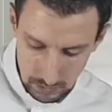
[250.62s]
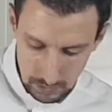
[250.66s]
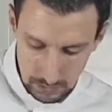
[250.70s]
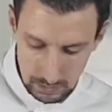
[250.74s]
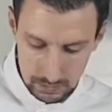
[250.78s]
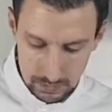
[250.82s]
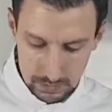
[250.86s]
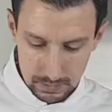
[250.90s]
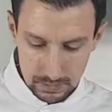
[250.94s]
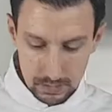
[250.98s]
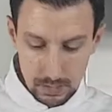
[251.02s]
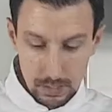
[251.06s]

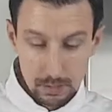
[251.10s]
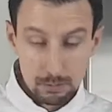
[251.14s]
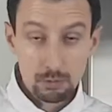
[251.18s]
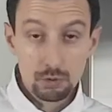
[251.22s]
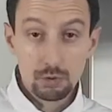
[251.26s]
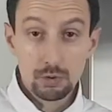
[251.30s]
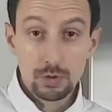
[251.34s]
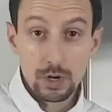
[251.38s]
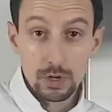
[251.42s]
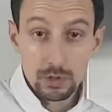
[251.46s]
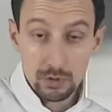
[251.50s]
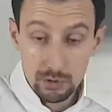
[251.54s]
And same, as
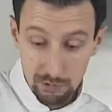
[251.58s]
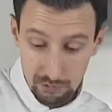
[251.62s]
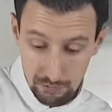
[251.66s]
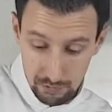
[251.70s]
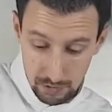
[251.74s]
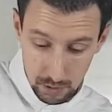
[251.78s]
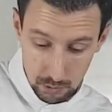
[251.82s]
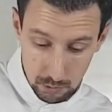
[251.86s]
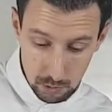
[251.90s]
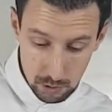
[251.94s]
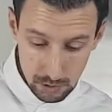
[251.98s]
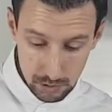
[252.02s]
soon as the
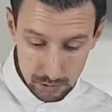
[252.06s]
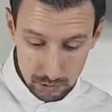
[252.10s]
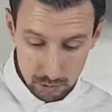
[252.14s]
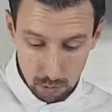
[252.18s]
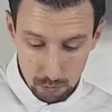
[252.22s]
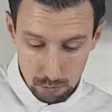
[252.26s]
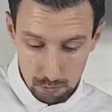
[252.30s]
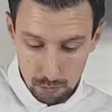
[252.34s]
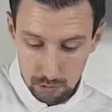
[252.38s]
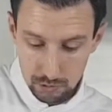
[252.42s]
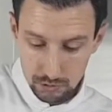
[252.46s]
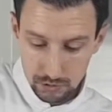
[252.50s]
flour is
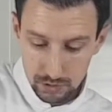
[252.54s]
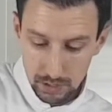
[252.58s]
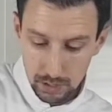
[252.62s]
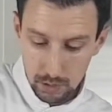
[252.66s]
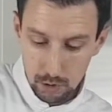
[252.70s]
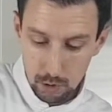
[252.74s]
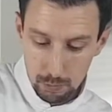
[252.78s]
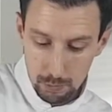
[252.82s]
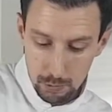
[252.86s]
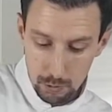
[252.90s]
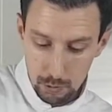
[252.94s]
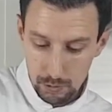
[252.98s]
almost
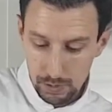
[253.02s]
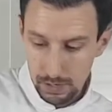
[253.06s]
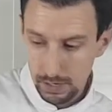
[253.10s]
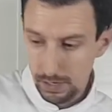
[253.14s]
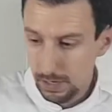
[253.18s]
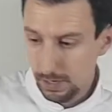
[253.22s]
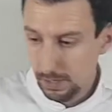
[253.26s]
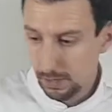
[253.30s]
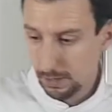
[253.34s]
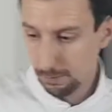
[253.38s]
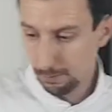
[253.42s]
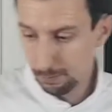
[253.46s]

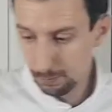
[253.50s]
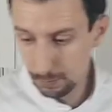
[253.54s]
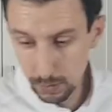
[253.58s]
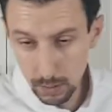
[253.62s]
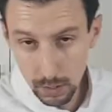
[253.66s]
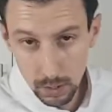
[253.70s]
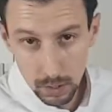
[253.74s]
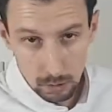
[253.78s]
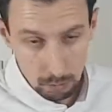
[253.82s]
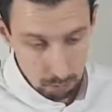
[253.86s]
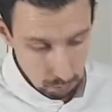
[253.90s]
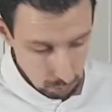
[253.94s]
incorporated,
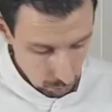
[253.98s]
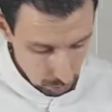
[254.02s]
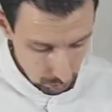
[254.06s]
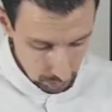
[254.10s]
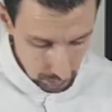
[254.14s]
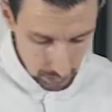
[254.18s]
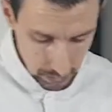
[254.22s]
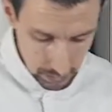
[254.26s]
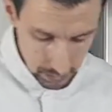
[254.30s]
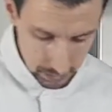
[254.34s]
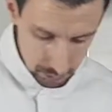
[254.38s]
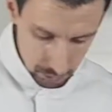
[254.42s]
we
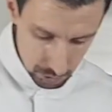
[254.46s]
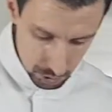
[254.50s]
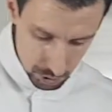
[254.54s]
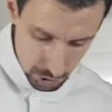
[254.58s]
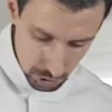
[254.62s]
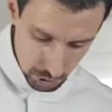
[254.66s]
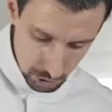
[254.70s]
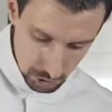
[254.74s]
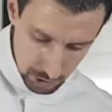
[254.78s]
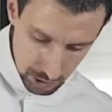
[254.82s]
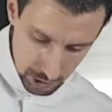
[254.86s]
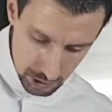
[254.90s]
will add the
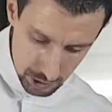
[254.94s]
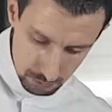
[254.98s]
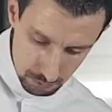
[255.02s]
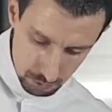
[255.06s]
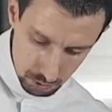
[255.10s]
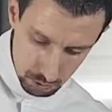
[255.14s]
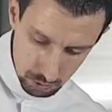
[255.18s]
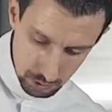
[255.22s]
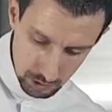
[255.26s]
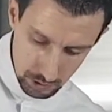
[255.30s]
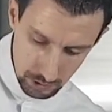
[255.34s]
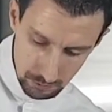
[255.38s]
chocolate
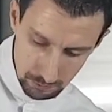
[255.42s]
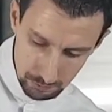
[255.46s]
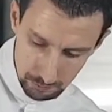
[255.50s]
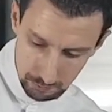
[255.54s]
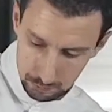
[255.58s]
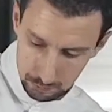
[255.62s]
chips again.